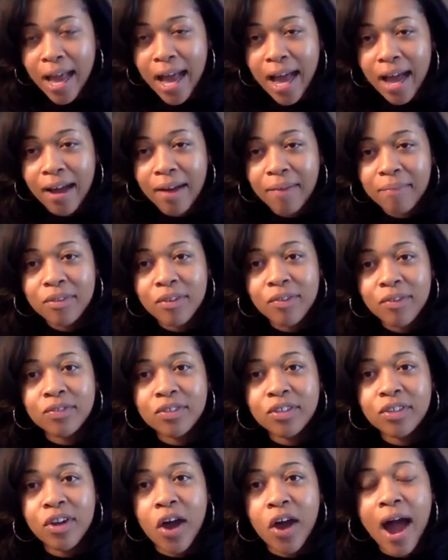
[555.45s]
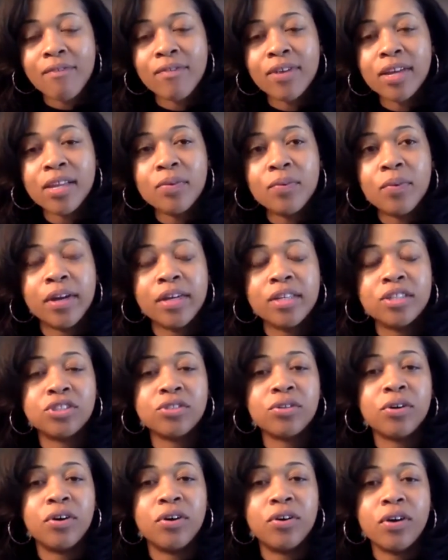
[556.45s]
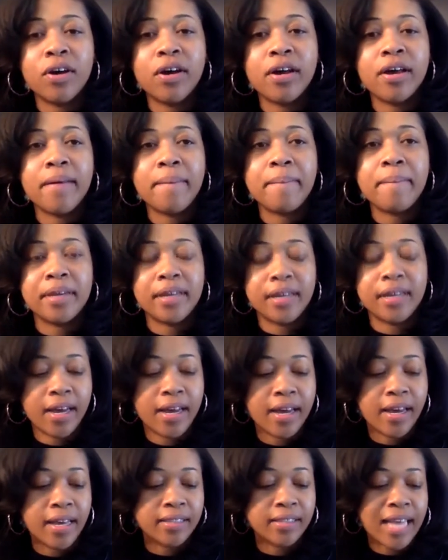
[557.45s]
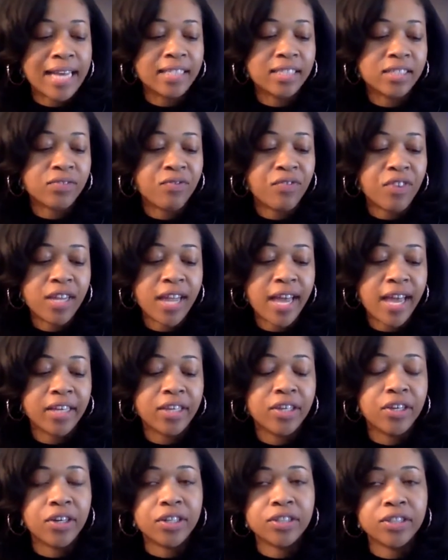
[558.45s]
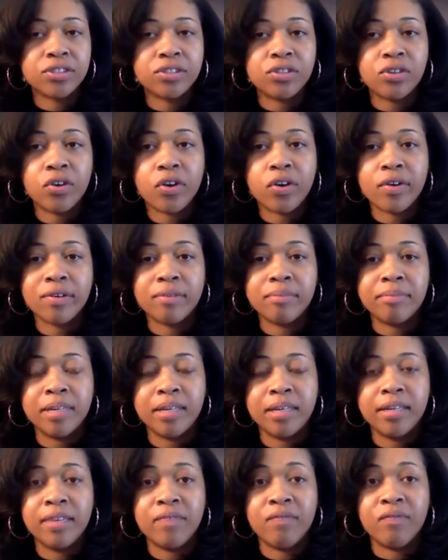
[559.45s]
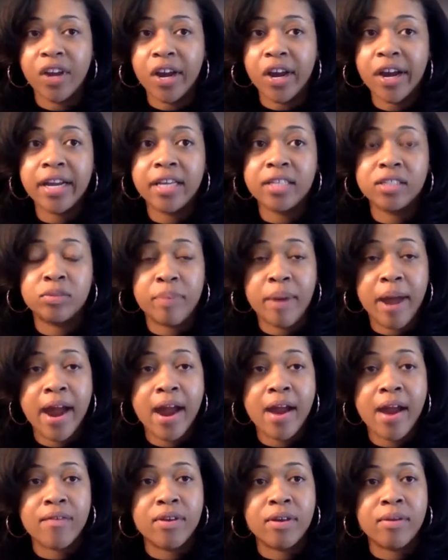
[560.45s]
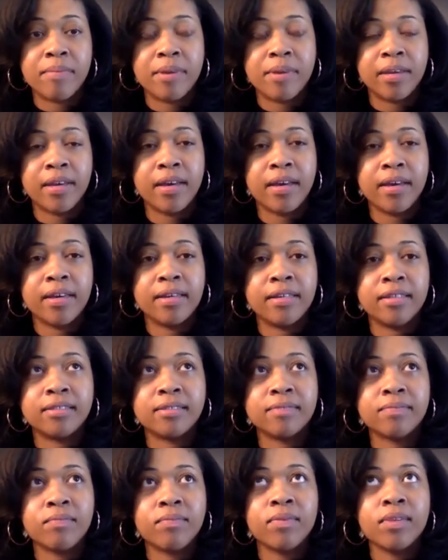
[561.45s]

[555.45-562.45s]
um, the, you know, I really wanted you on because I just feel like your story would be very inspiring because